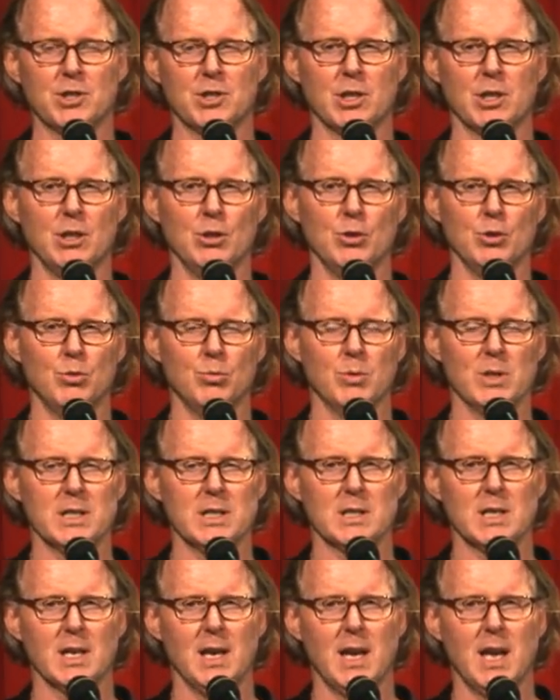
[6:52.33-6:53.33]
skewed
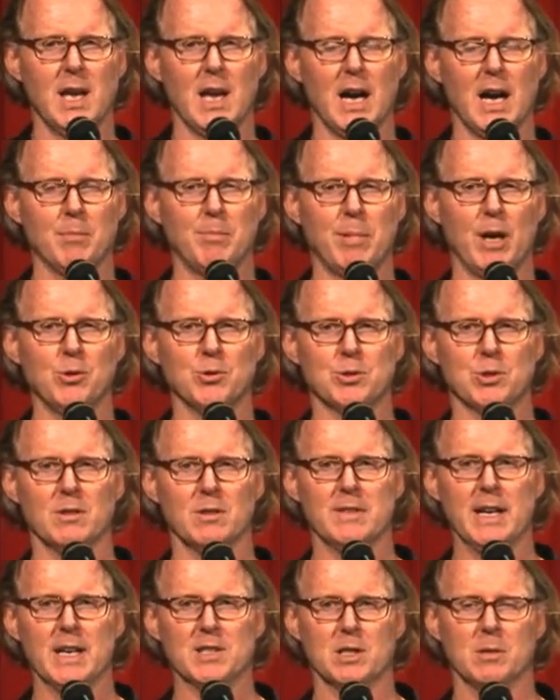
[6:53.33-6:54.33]
was a poster
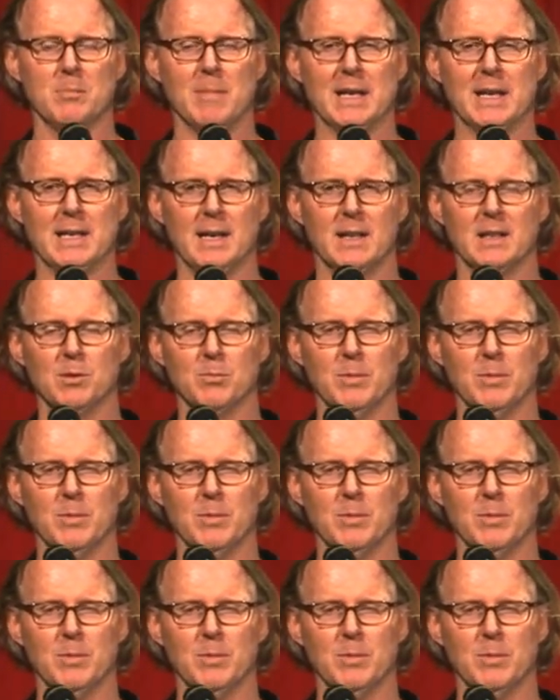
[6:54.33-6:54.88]
of Nelson Mandela.